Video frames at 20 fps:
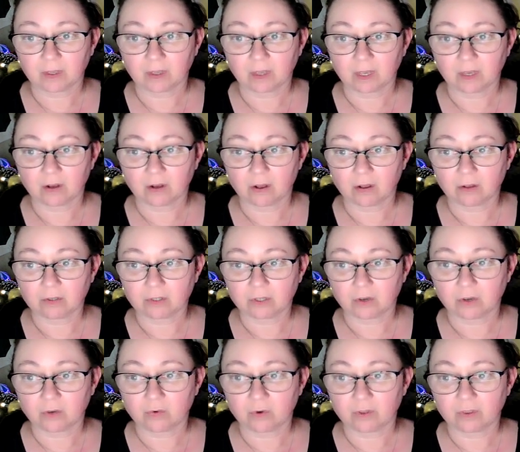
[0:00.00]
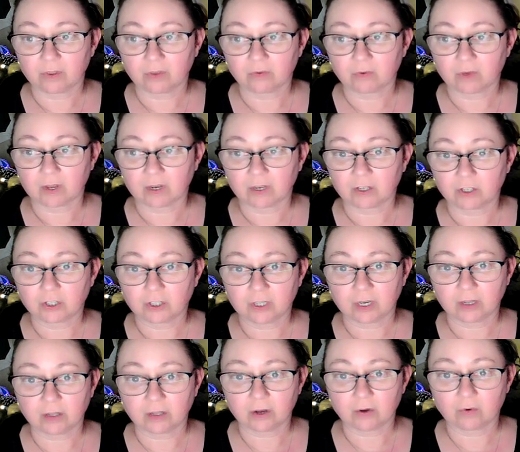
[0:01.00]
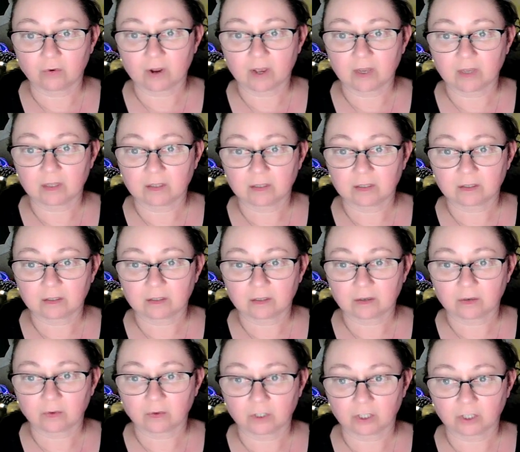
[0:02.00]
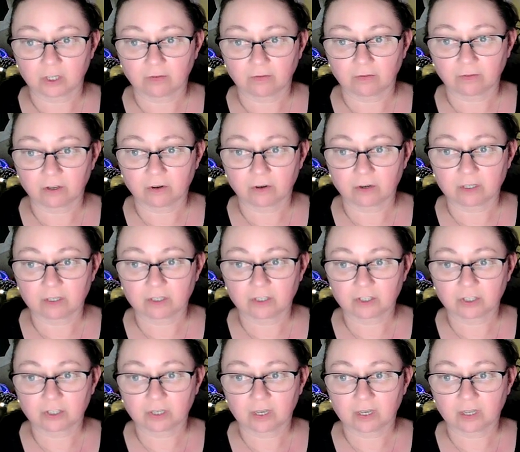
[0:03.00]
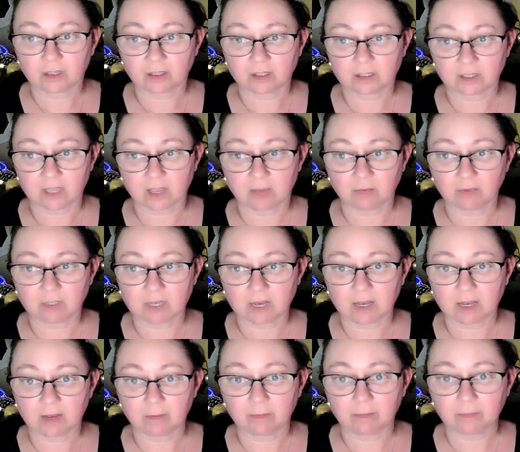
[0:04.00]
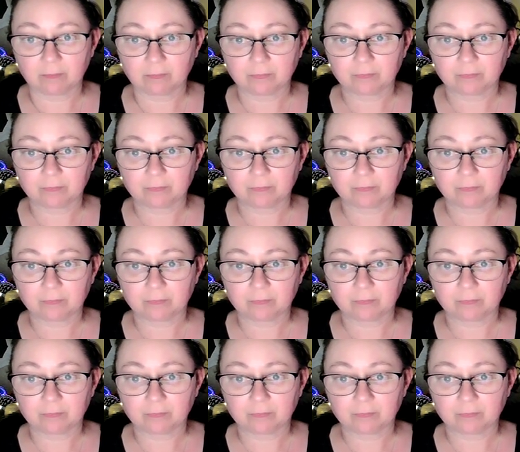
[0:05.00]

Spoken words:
and also with the reddish-yellow race, which had flourished at the same time.